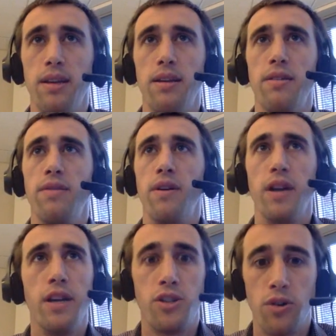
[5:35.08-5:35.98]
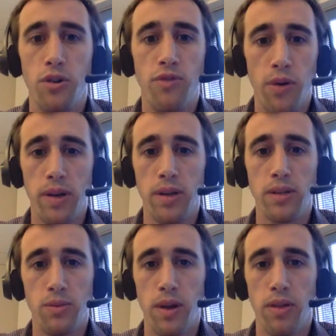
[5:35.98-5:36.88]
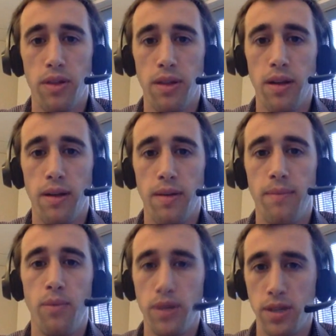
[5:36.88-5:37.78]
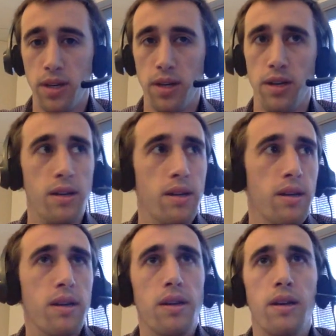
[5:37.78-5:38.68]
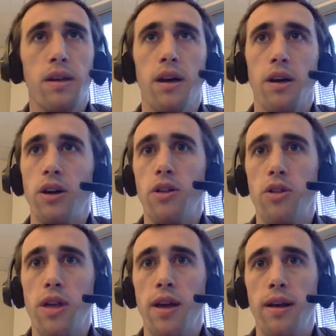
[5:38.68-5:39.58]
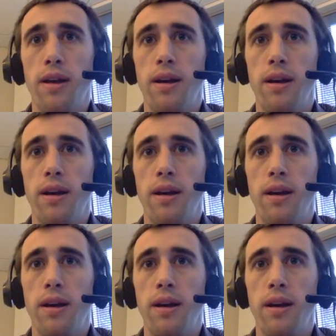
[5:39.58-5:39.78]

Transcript: very internal focused with what is a good thing.